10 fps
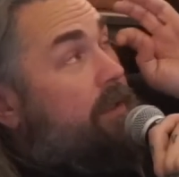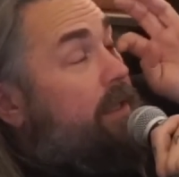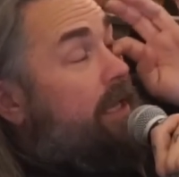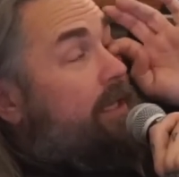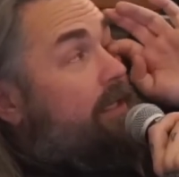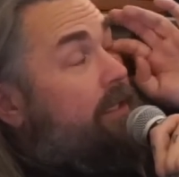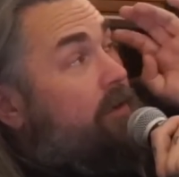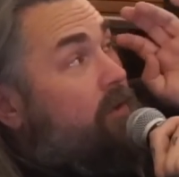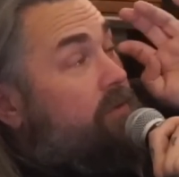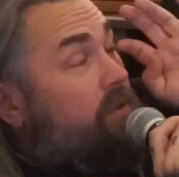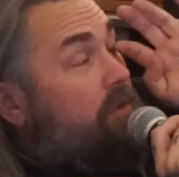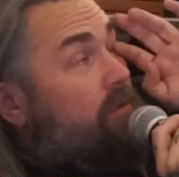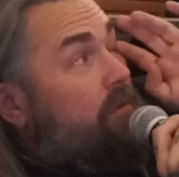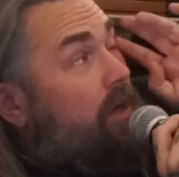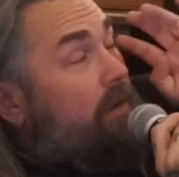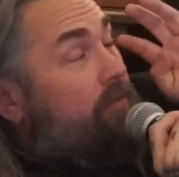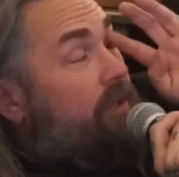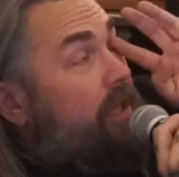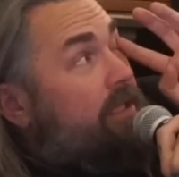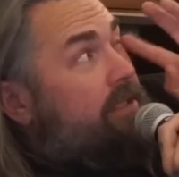And then also I
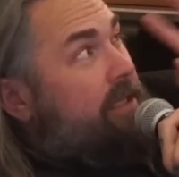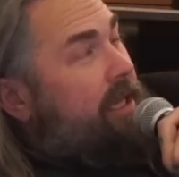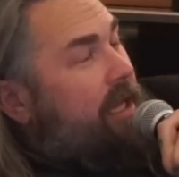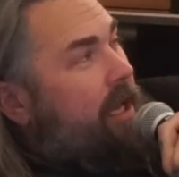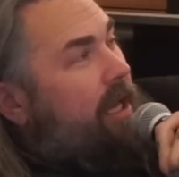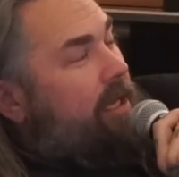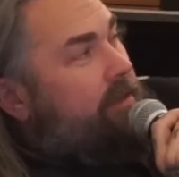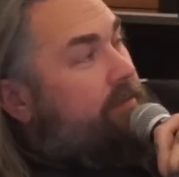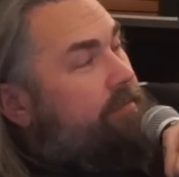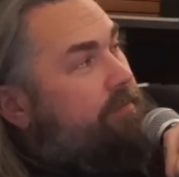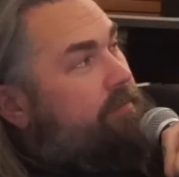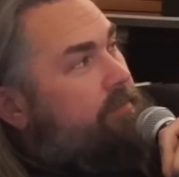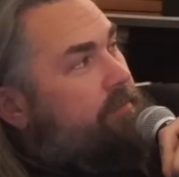realized that they kind of